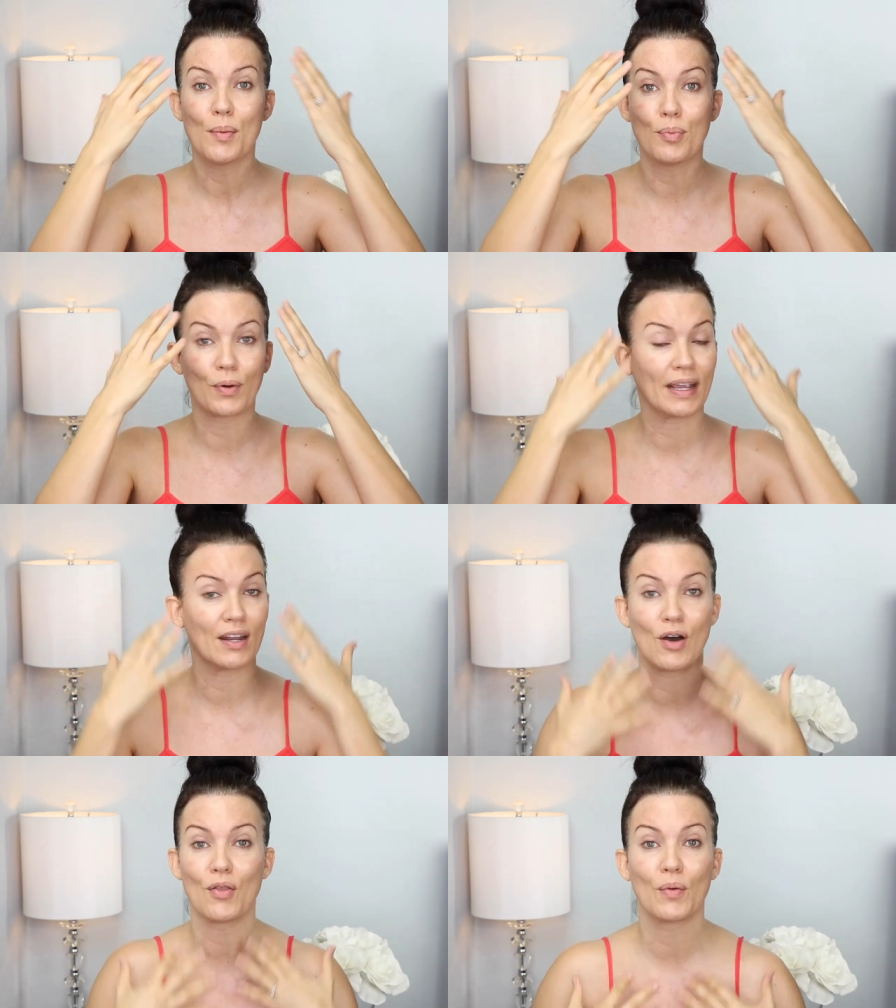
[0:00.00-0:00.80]
bring
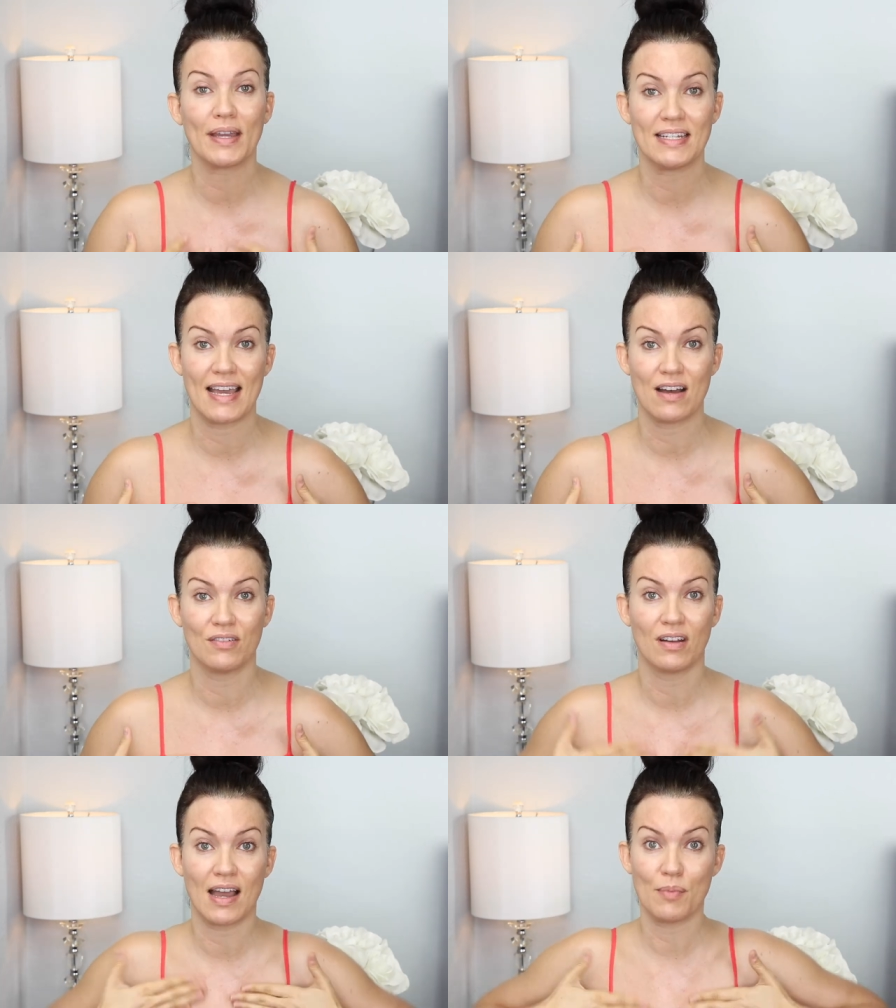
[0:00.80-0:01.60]
it all the way
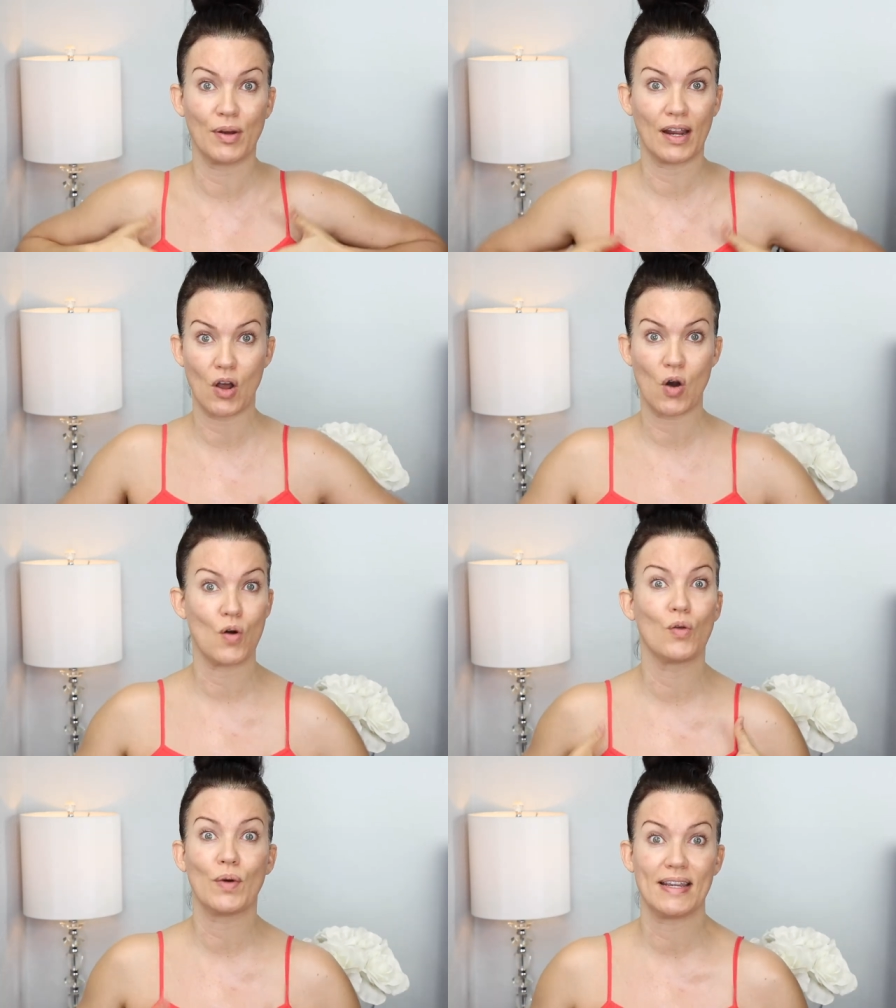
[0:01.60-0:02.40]
down. I bring it
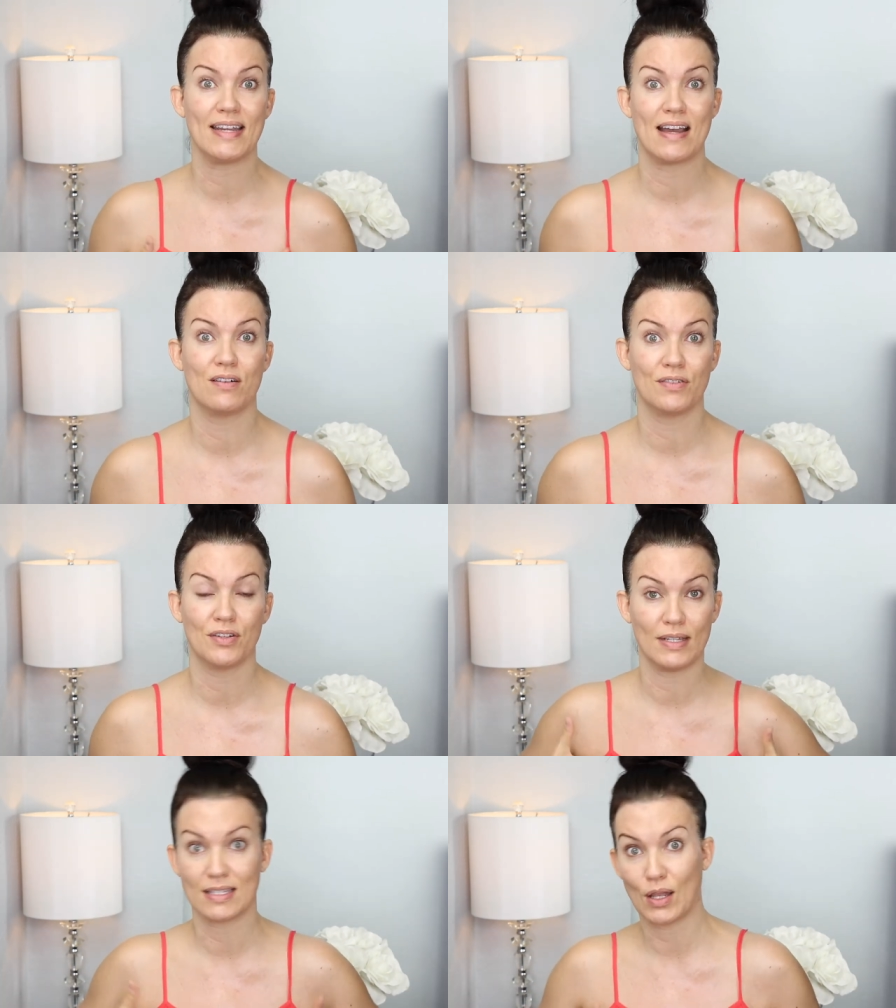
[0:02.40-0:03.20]
all the way down
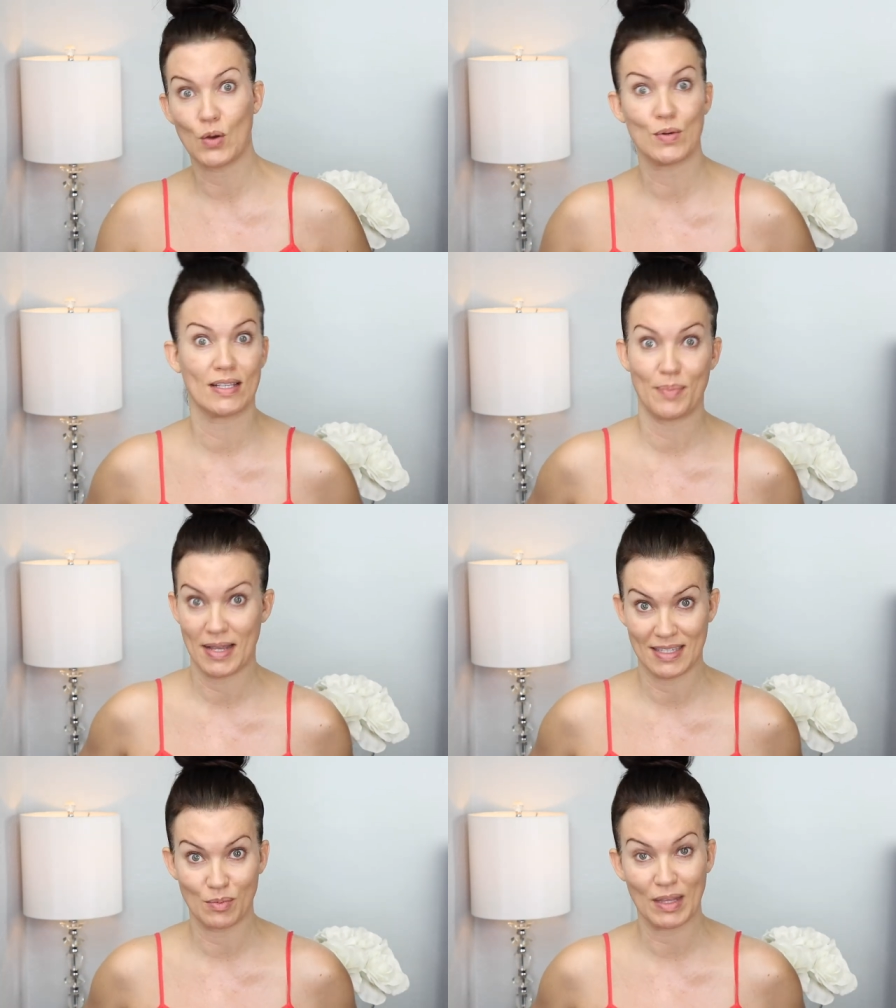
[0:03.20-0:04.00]
as low as I
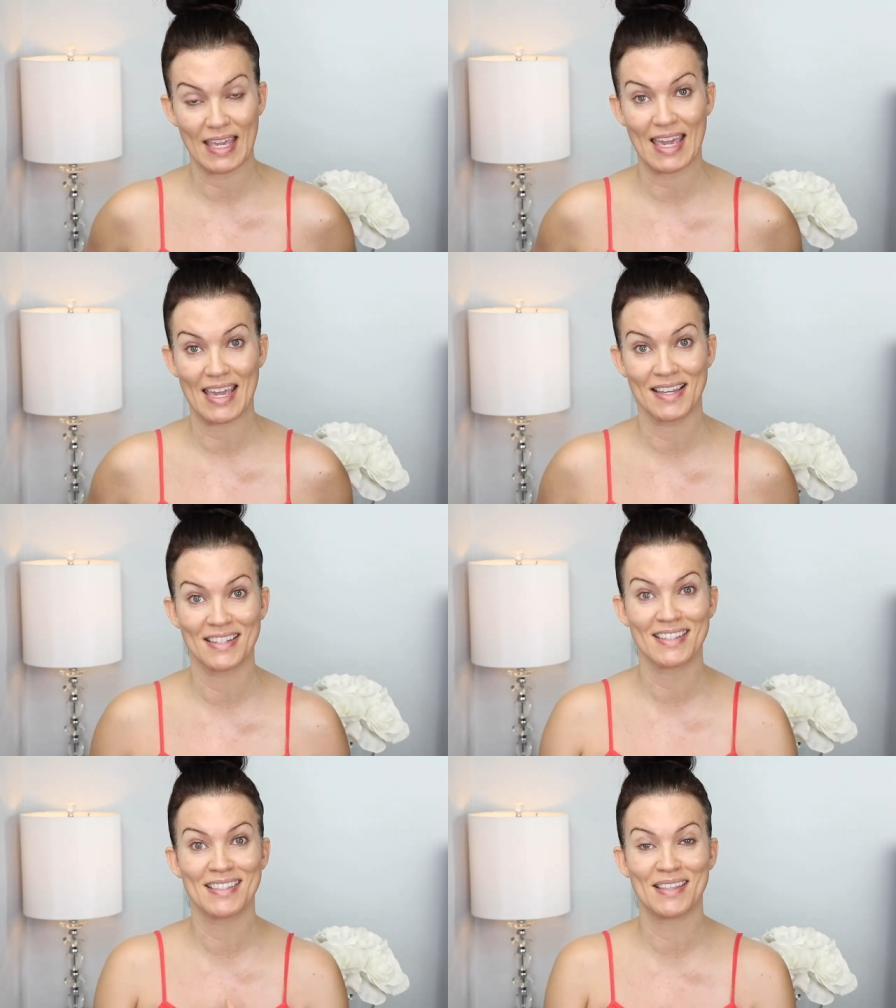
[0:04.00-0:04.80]
possibly can.
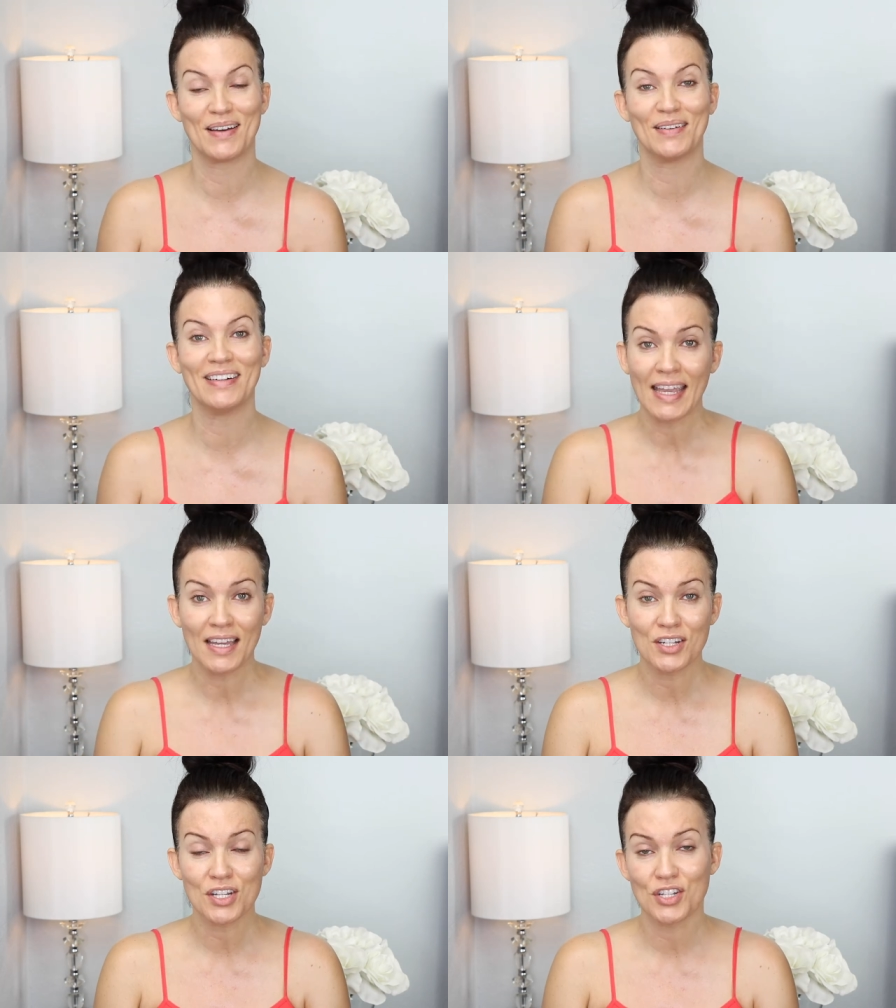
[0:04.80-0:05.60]

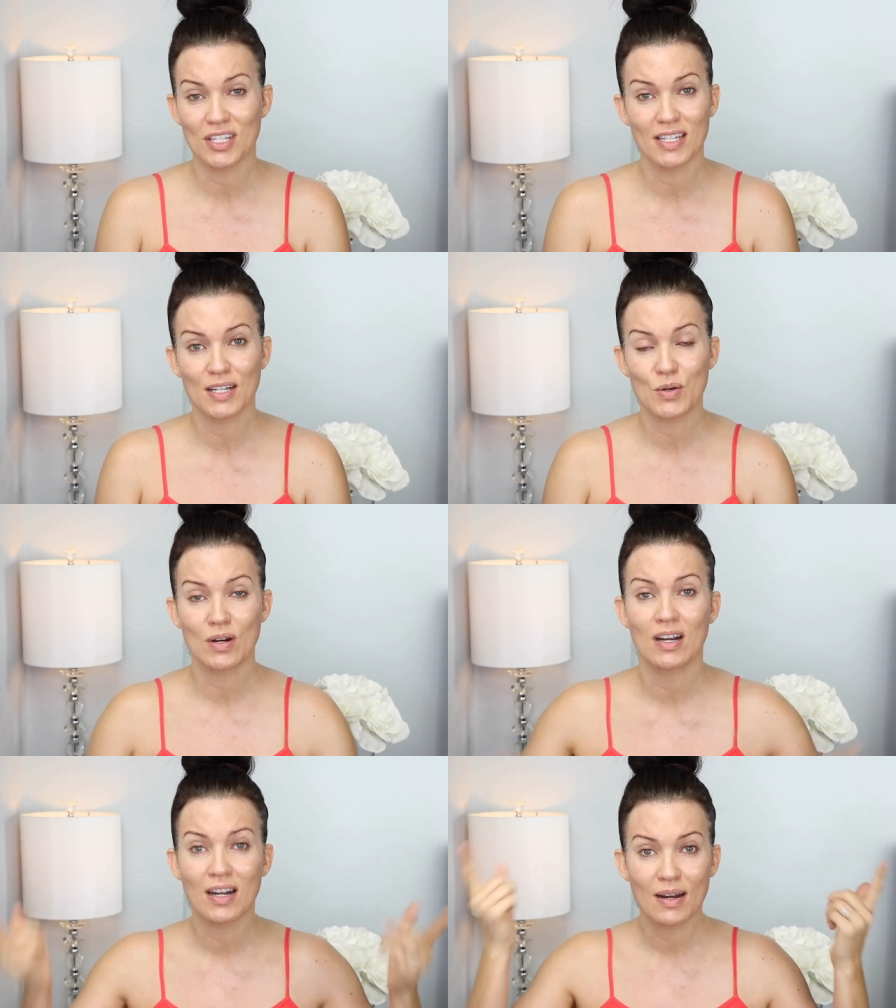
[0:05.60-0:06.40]
And just
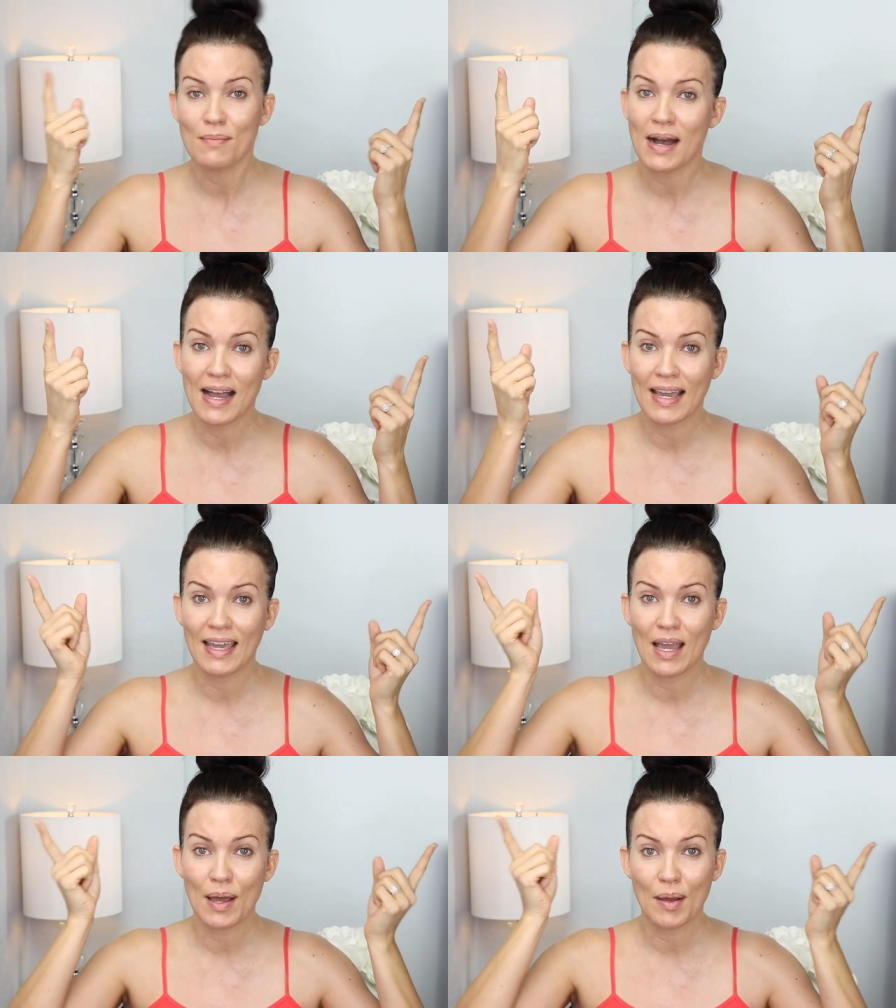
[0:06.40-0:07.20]
ignore
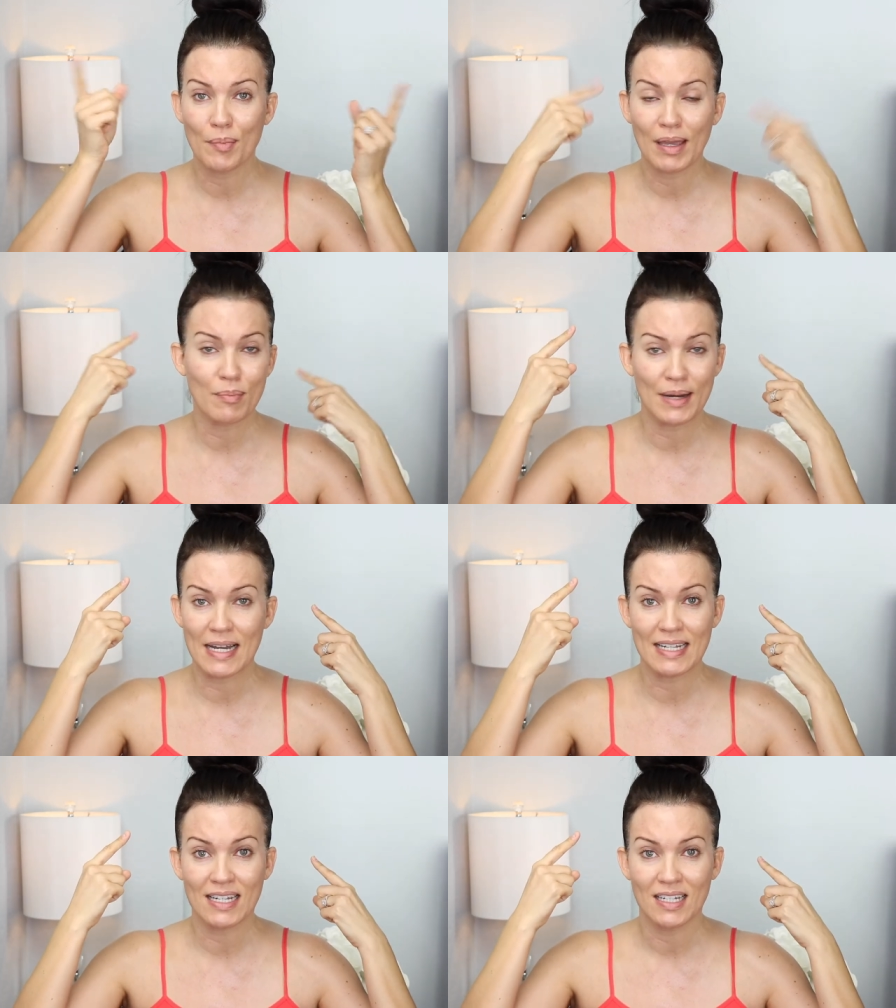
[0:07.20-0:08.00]
my big
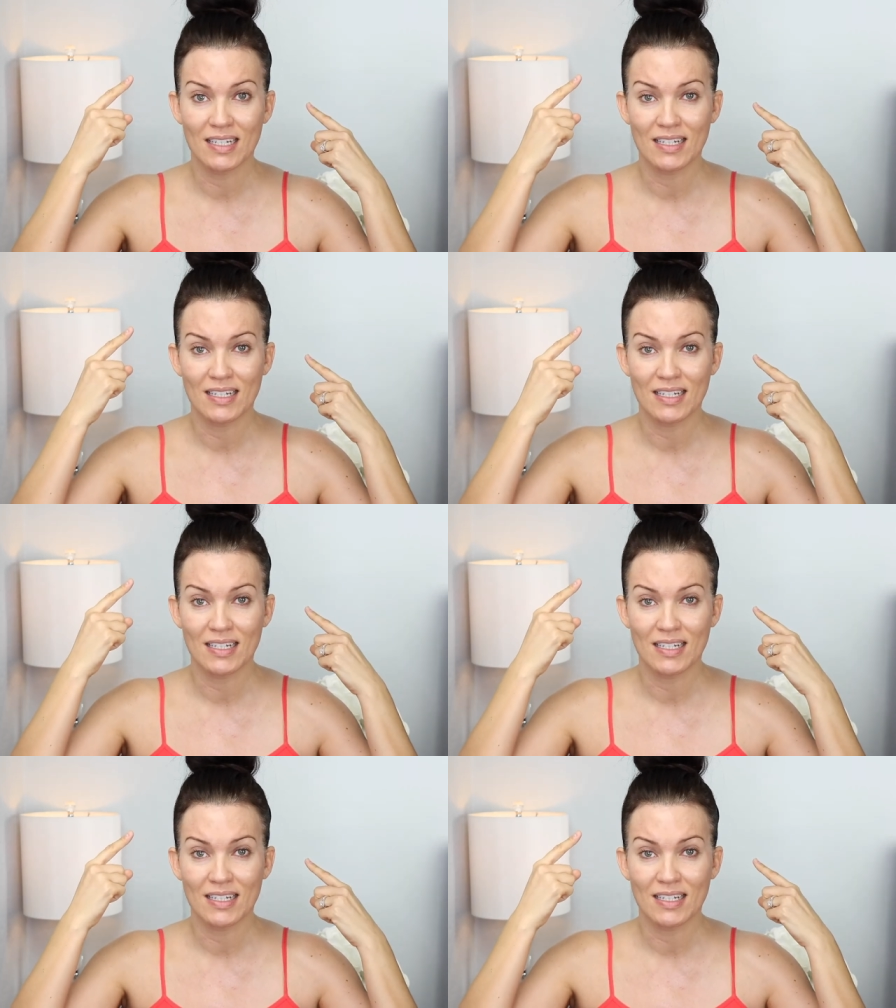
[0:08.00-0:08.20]
bun